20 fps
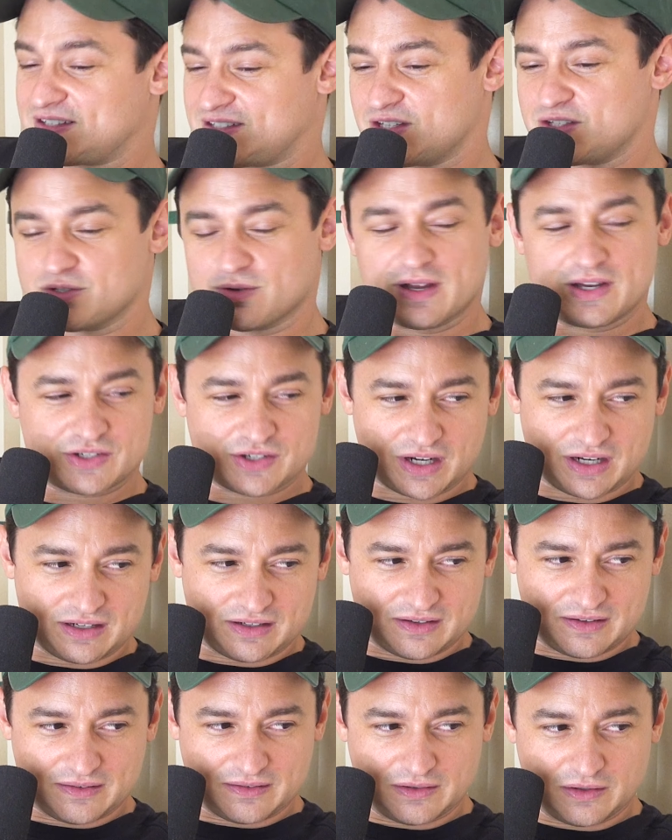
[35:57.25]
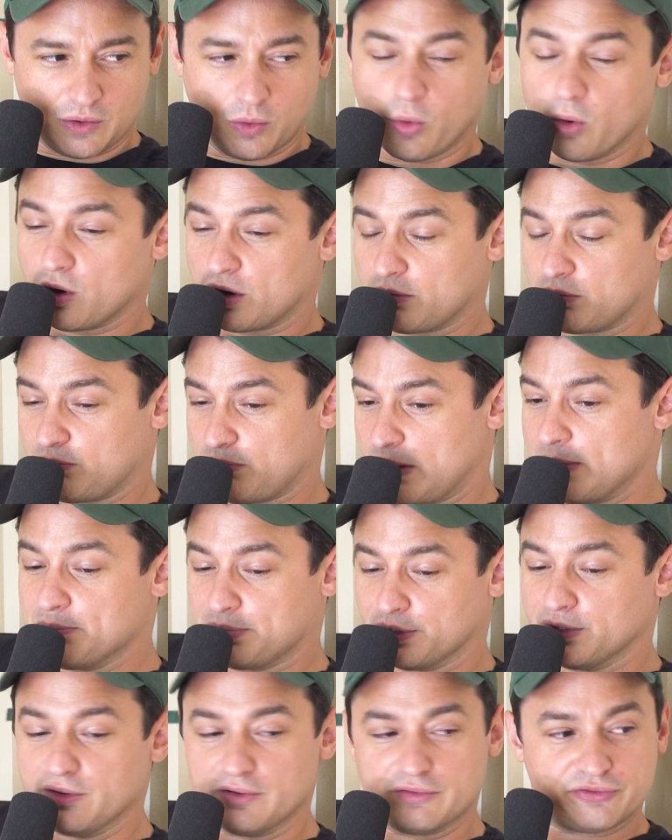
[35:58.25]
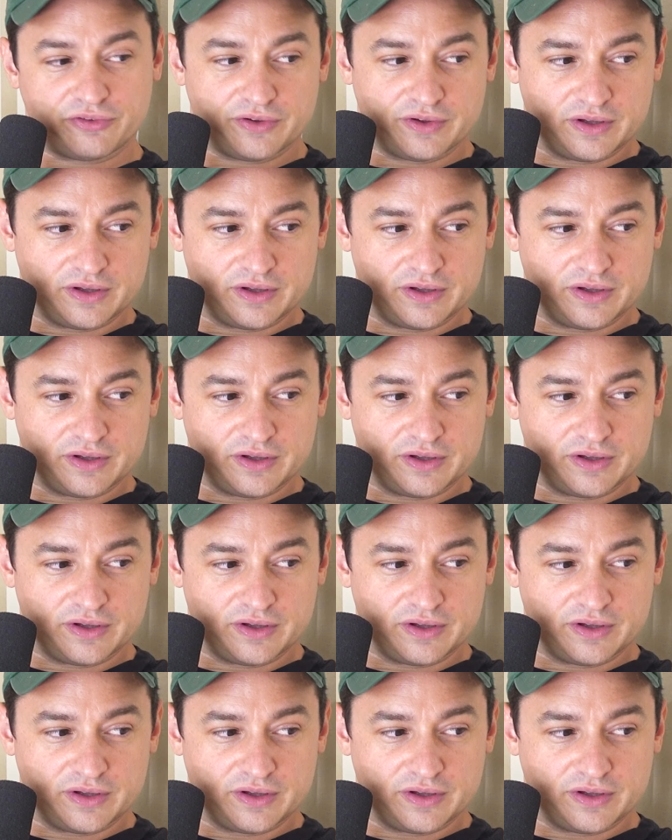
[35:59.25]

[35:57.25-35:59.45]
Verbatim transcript: situation mm. or improve.